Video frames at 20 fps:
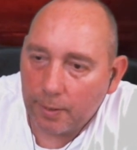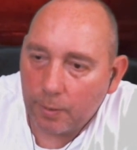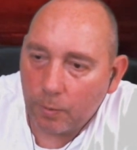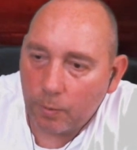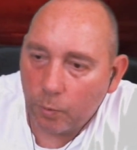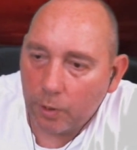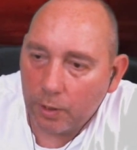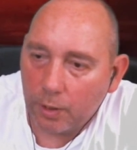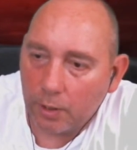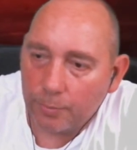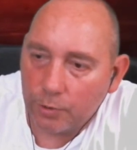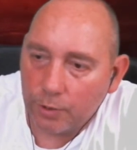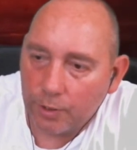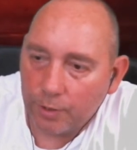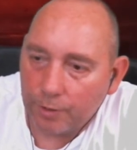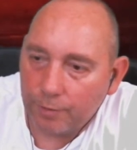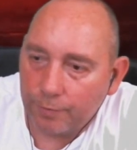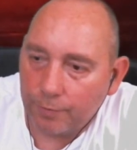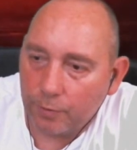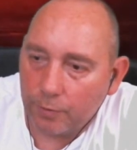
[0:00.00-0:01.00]
Will
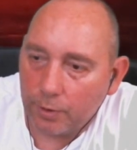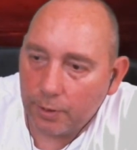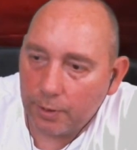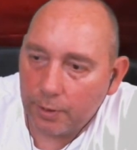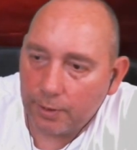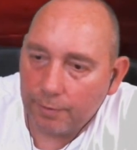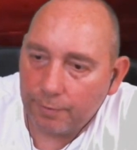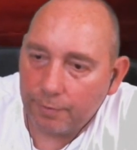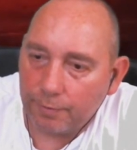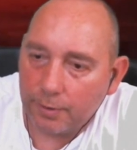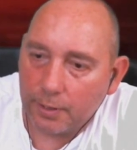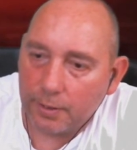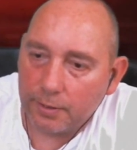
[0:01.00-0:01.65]
objects fall at a different